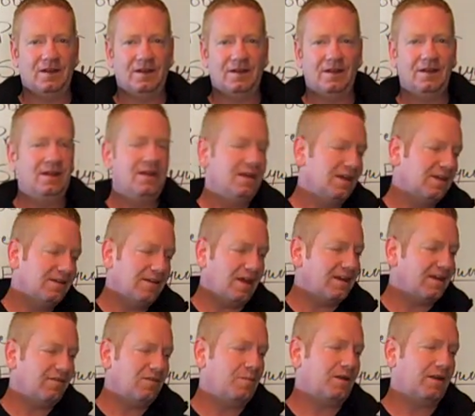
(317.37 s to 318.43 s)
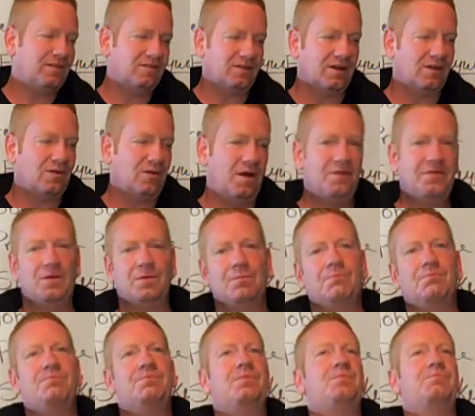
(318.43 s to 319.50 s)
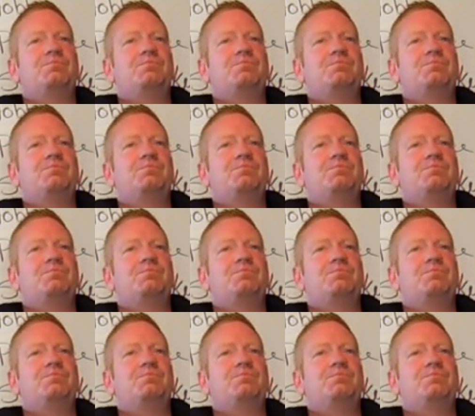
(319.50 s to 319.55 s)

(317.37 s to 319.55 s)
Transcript: in it. Not everybody's going to go out there and